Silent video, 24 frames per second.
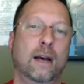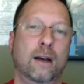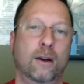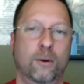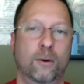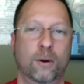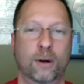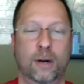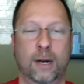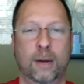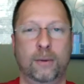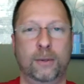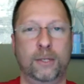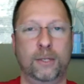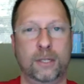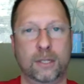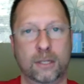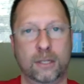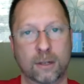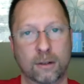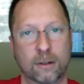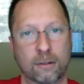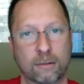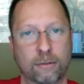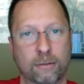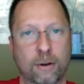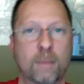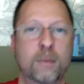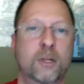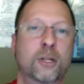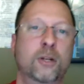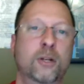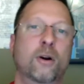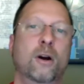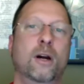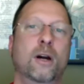or I was from
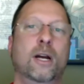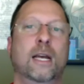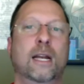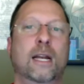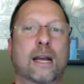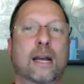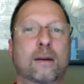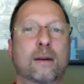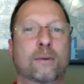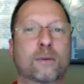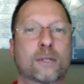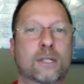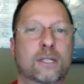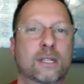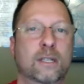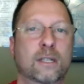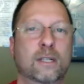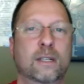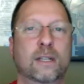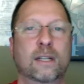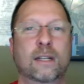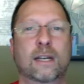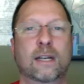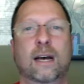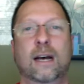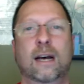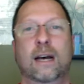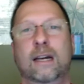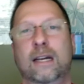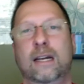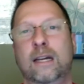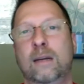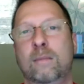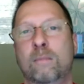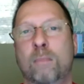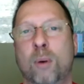New York, and I was
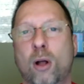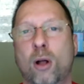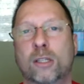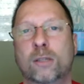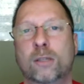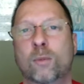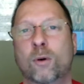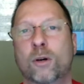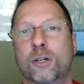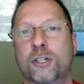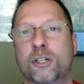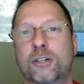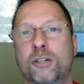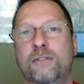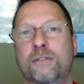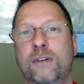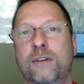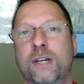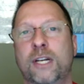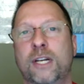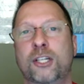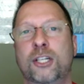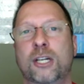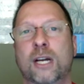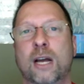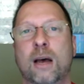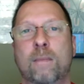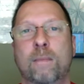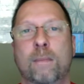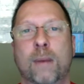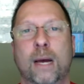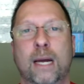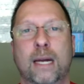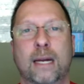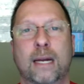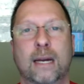in Baltimore just finishing up
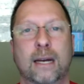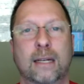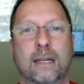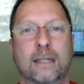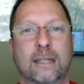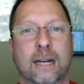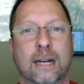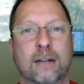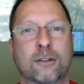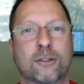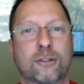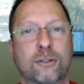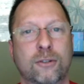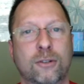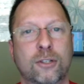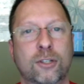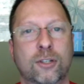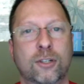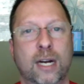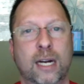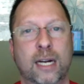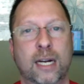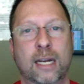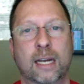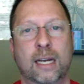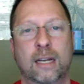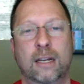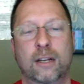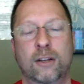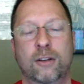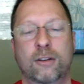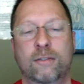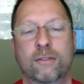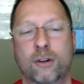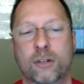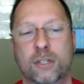my dental school training at
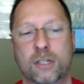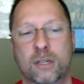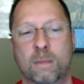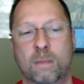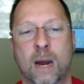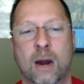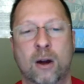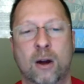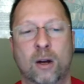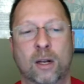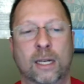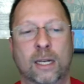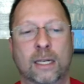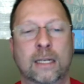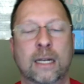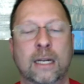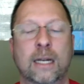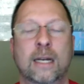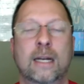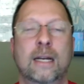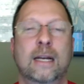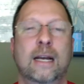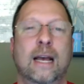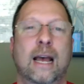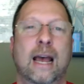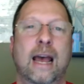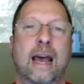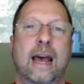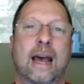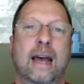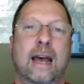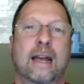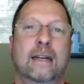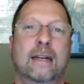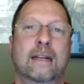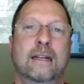University of Maryland.
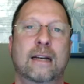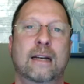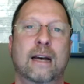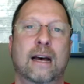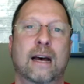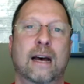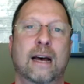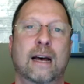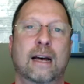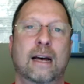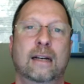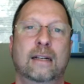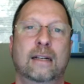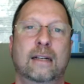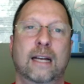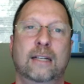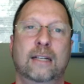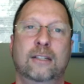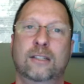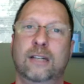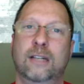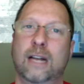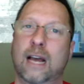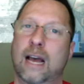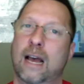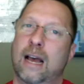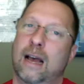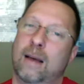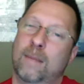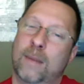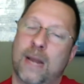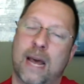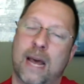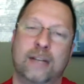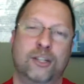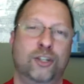And I
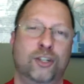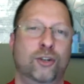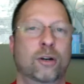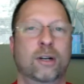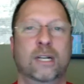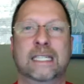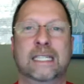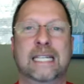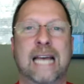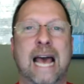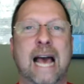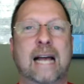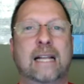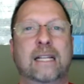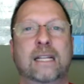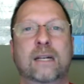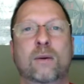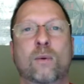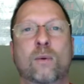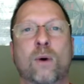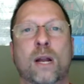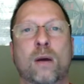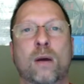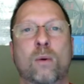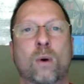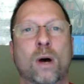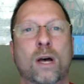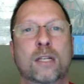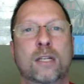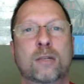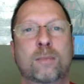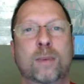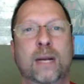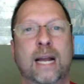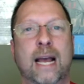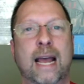not sure exactly what it
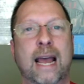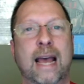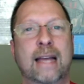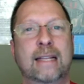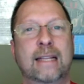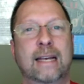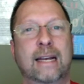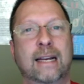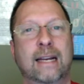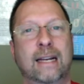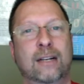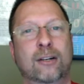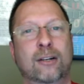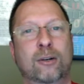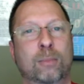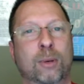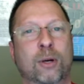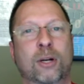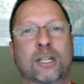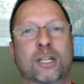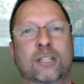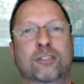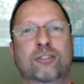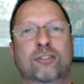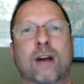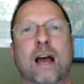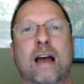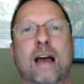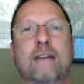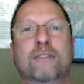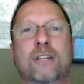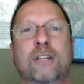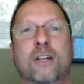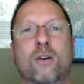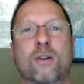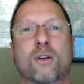was, but I had that inner burning drive
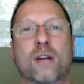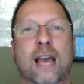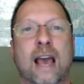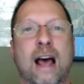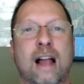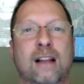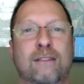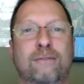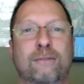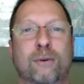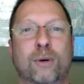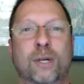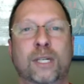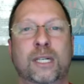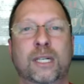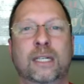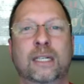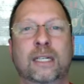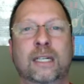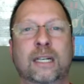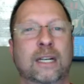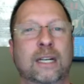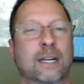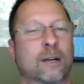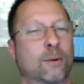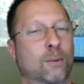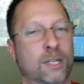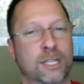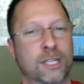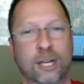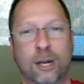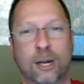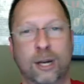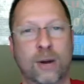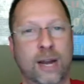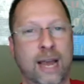to go to California.
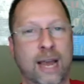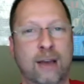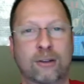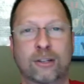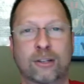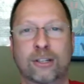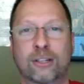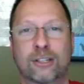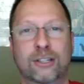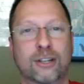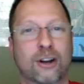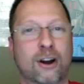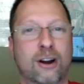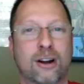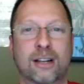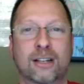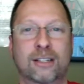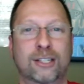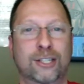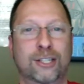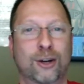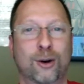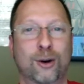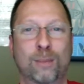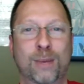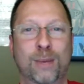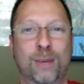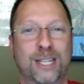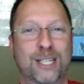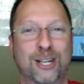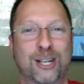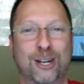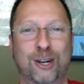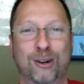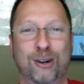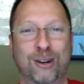Wasn't going out to start a
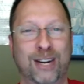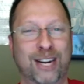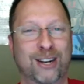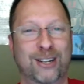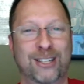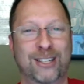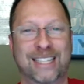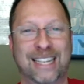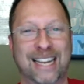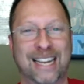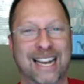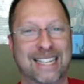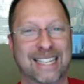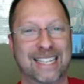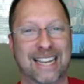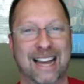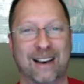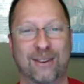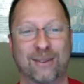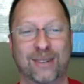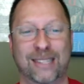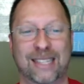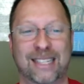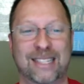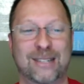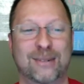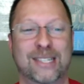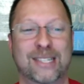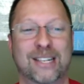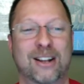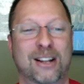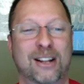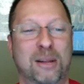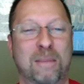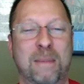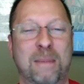showbiz career, so that's not what this was
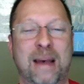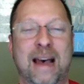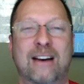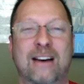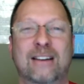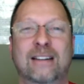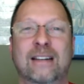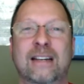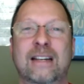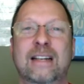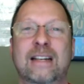all about.